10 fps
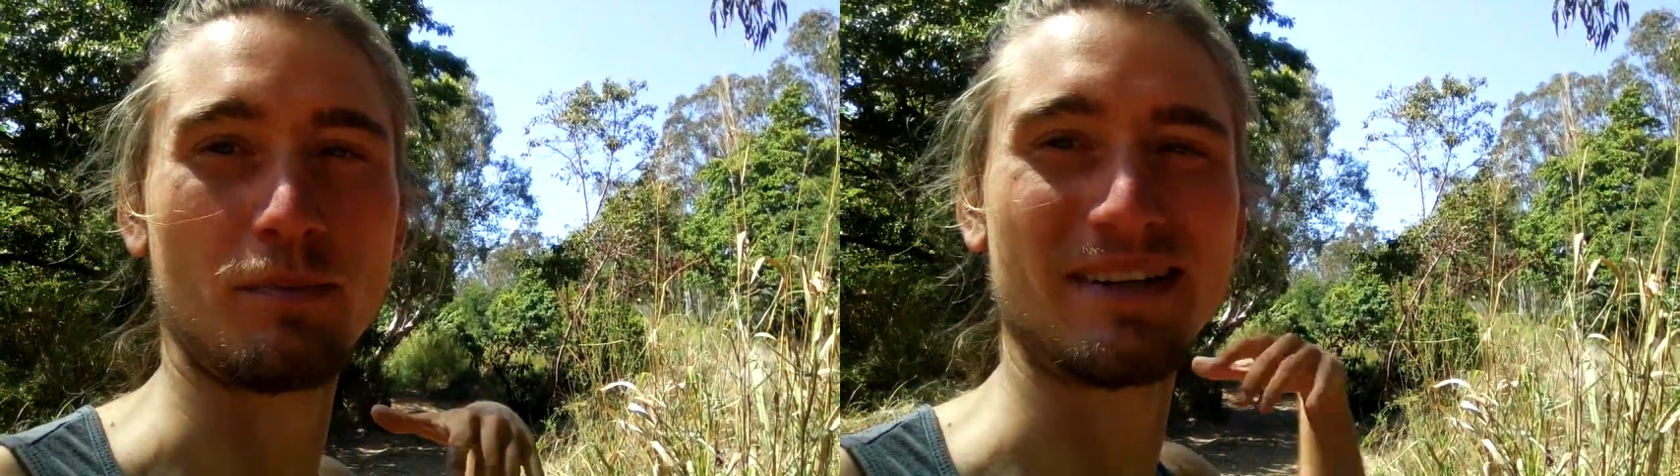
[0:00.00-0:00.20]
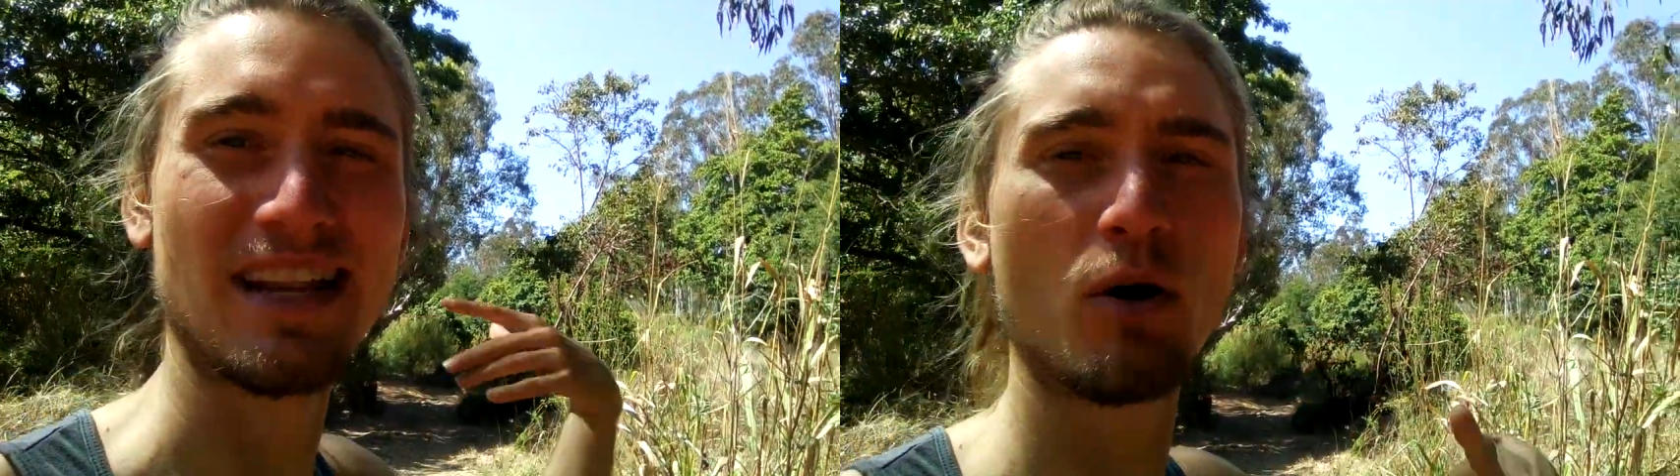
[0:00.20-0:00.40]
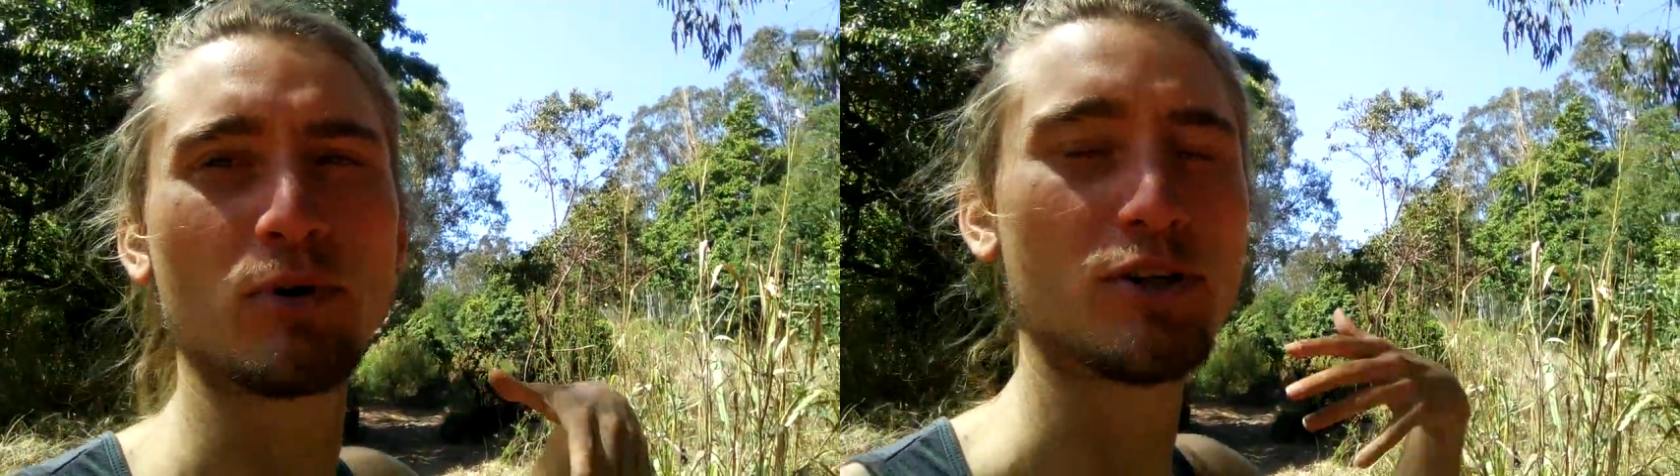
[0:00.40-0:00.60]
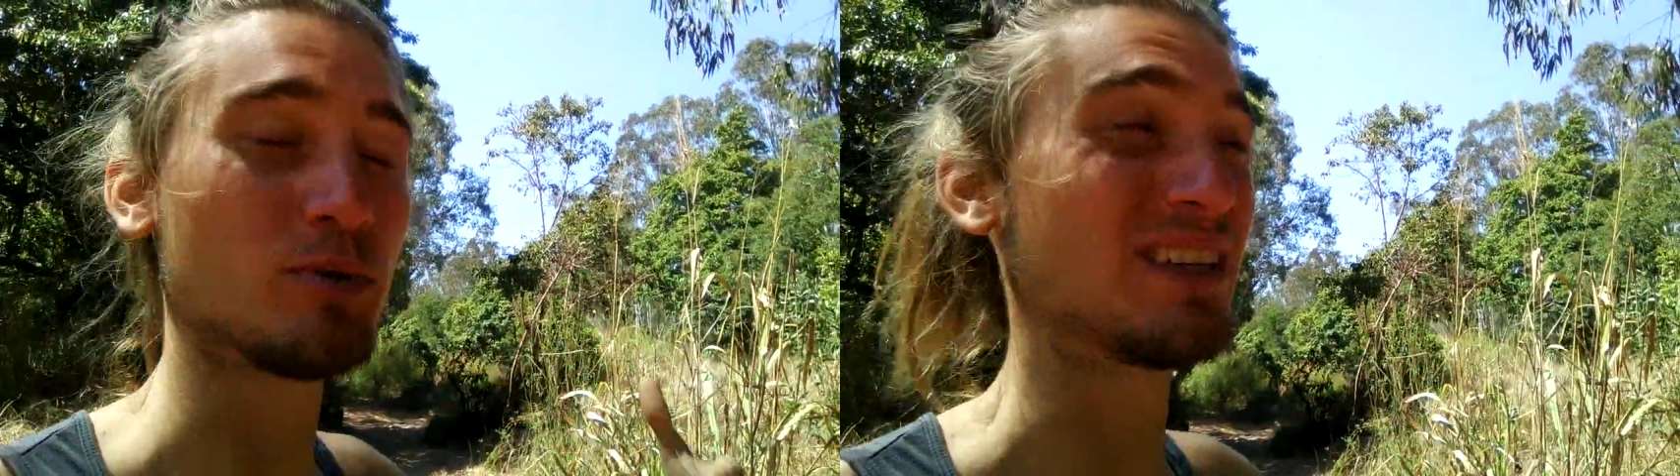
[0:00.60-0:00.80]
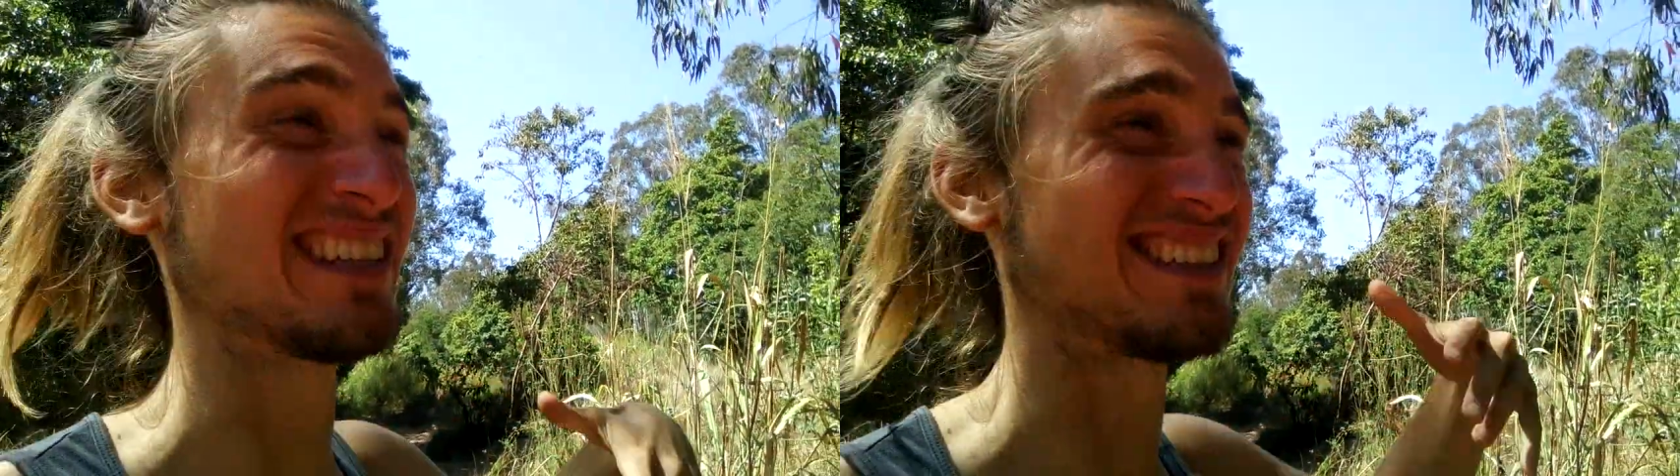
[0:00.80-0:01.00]
But now we're
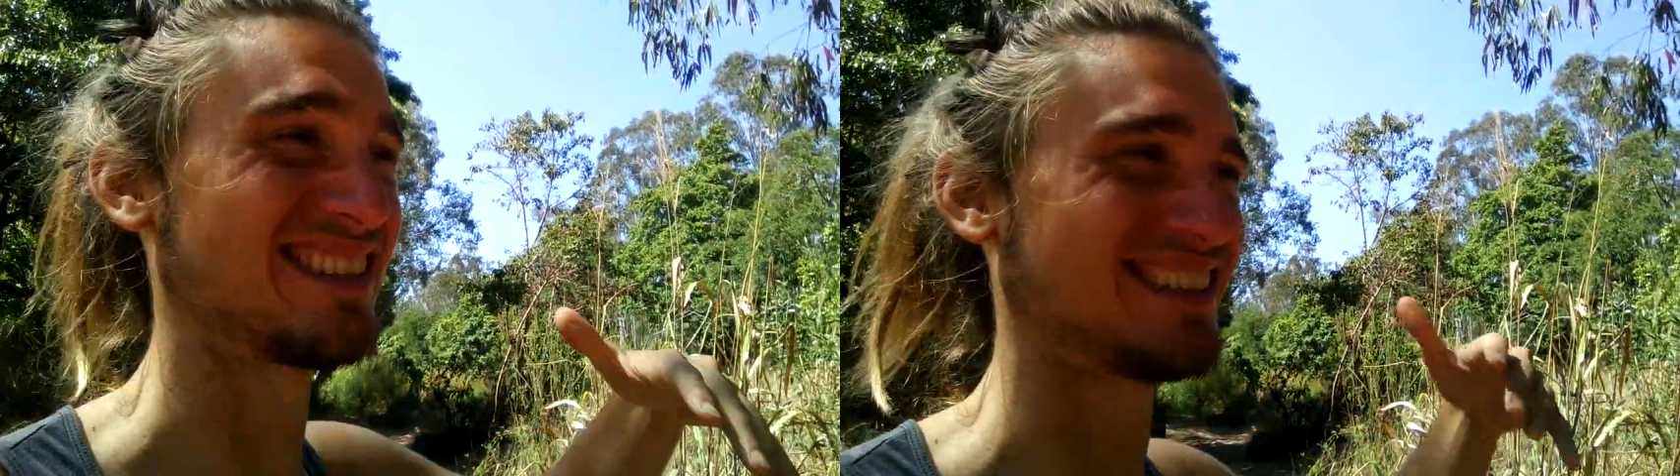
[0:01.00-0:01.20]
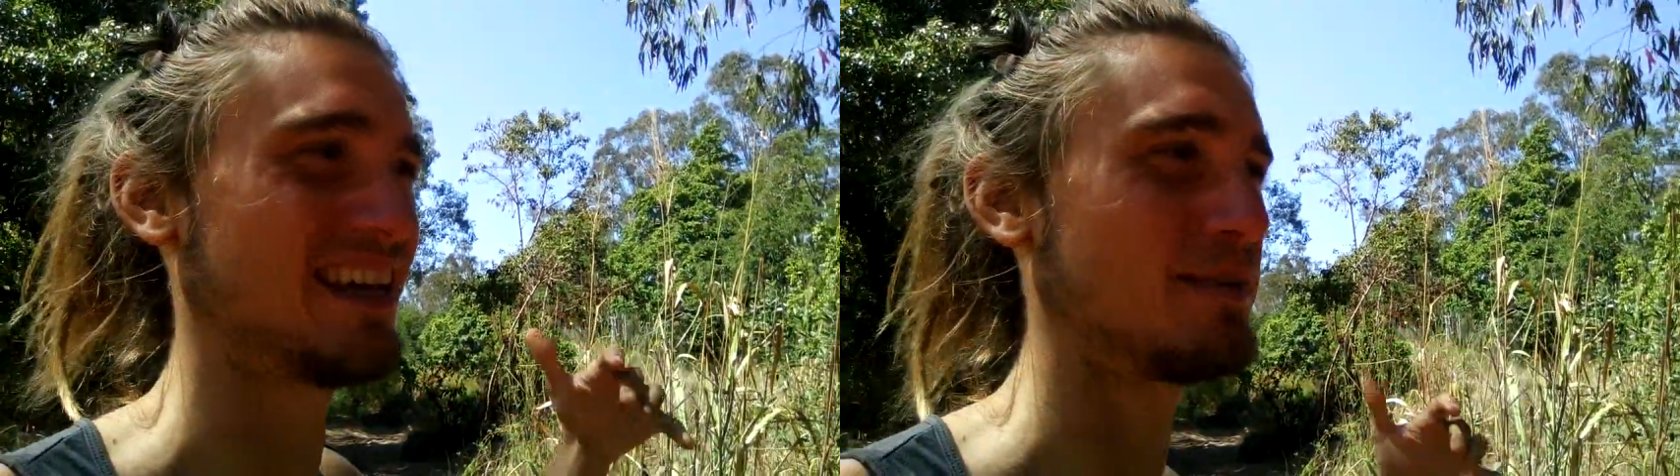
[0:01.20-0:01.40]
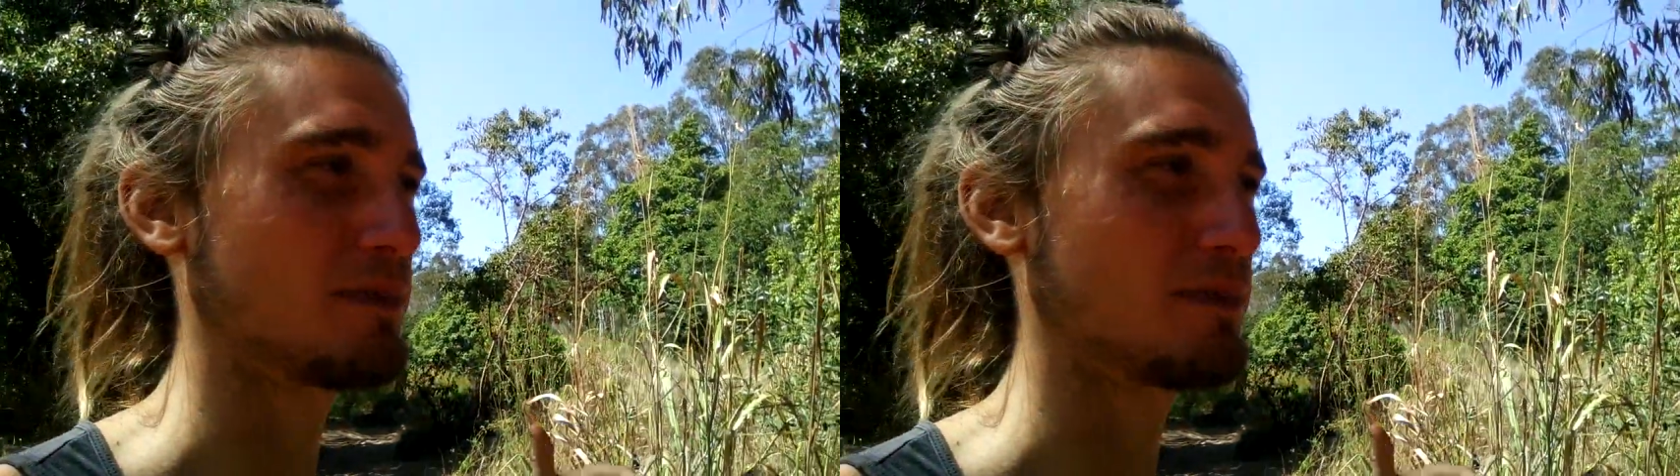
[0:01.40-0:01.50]
doing it at the same